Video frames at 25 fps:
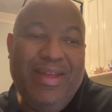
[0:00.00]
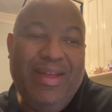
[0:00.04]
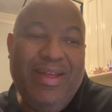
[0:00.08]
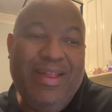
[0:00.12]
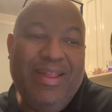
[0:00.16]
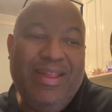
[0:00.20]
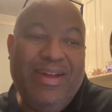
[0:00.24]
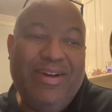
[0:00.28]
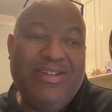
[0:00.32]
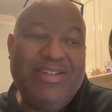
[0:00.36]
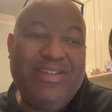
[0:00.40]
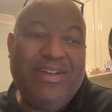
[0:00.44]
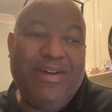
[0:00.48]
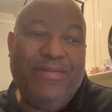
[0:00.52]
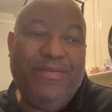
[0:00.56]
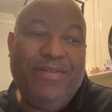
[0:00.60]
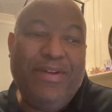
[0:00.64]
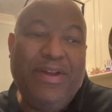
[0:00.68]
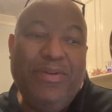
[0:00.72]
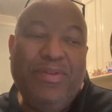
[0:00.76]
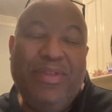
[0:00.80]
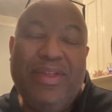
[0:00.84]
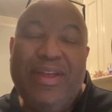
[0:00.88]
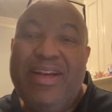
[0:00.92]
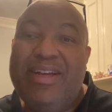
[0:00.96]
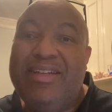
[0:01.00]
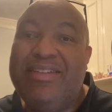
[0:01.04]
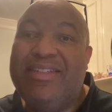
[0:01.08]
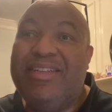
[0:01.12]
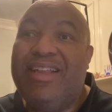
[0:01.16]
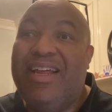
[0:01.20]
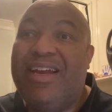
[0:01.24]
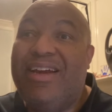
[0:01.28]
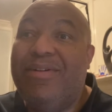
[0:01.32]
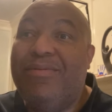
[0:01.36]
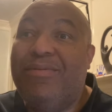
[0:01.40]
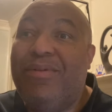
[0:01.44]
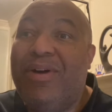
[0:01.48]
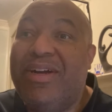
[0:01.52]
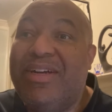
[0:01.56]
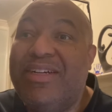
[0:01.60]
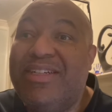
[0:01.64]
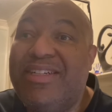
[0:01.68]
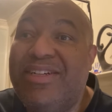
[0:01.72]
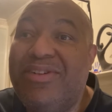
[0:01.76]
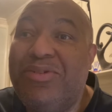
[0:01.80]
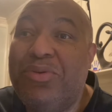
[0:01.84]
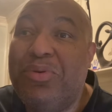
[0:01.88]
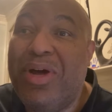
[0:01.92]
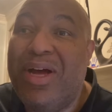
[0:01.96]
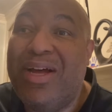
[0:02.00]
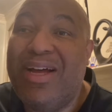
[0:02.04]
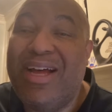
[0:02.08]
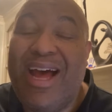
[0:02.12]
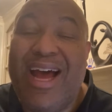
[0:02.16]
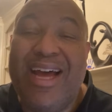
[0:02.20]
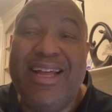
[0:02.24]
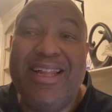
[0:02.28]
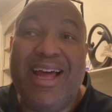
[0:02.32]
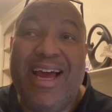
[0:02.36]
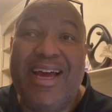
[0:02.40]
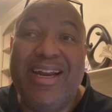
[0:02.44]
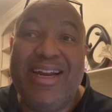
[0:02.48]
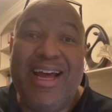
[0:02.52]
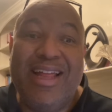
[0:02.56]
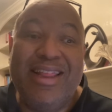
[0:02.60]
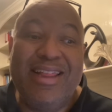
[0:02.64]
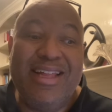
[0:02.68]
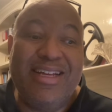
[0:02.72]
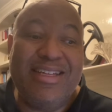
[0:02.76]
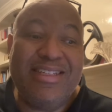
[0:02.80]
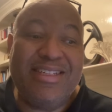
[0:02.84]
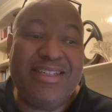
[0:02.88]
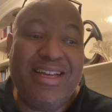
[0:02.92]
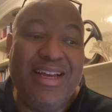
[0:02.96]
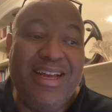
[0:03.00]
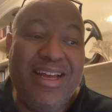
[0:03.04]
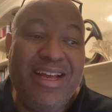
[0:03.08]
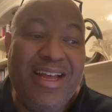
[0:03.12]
There's a few things that I wanted to highlight on this